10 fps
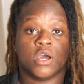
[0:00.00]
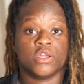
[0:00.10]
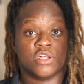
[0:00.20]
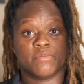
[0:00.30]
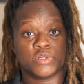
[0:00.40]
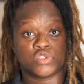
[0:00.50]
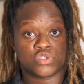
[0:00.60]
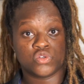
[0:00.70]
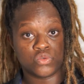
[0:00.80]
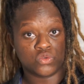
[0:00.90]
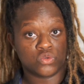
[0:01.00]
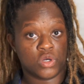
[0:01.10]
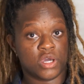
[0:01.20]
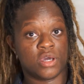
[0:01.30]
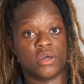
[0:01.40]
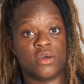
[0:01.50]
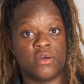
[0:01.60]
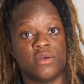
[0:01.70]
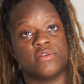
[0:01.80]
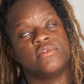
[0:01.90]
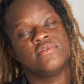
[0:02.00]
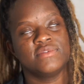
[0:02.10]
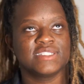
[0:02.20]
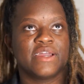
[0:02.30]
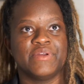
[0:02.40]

Number 2, not